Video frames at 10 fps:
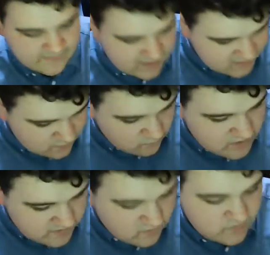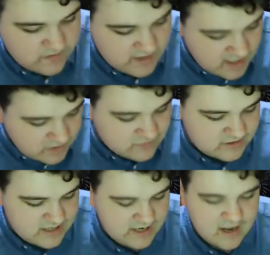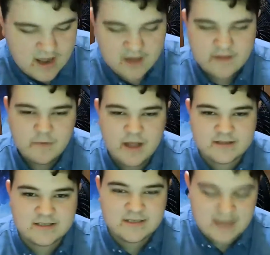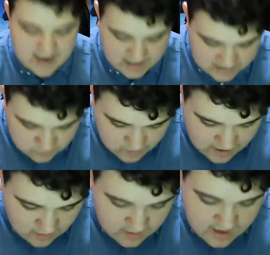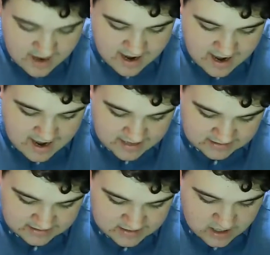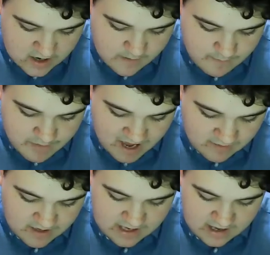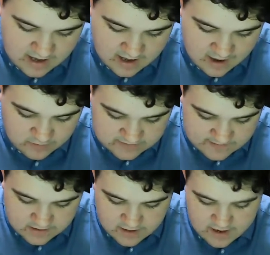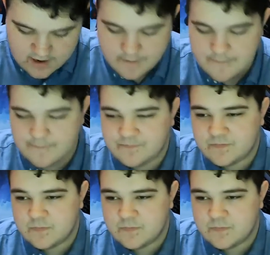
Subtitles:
and it's really, really interesting that we got to see that, and as well as Baby Houseman.